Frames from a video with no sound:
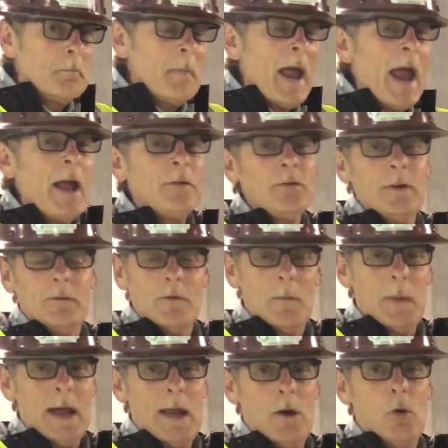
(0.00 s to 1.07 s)
Massive
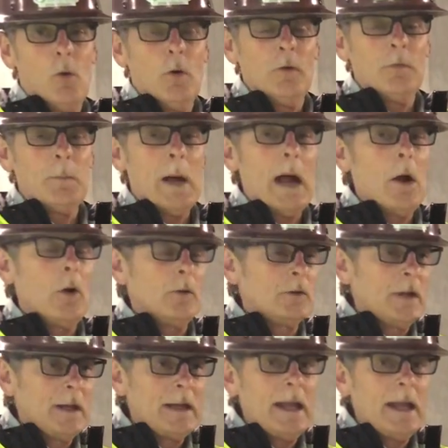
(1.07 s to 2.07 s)
amount of horsepower to